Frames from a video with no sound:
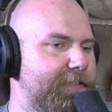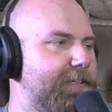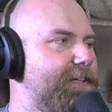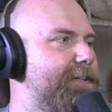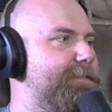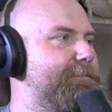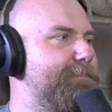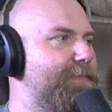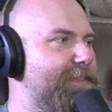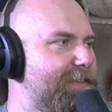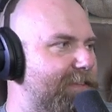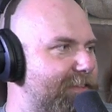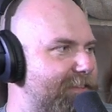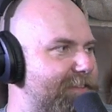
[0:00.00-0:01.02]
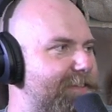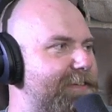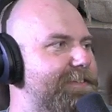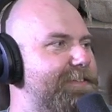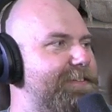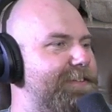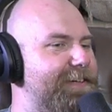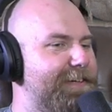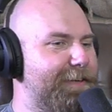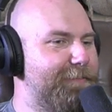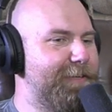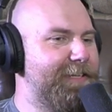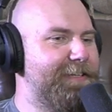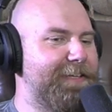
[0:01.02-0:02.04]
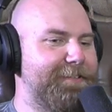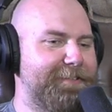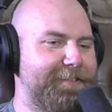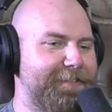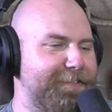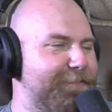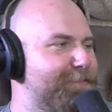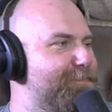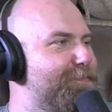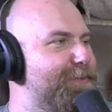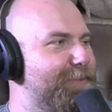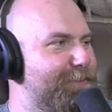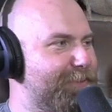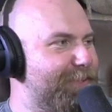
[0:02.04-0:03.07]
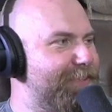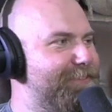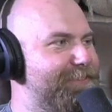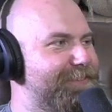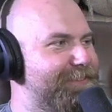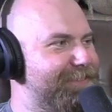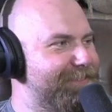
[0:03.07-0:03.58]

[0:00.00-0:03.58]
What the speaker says: Yeah. Yeah. I ran that thing pretty crazy.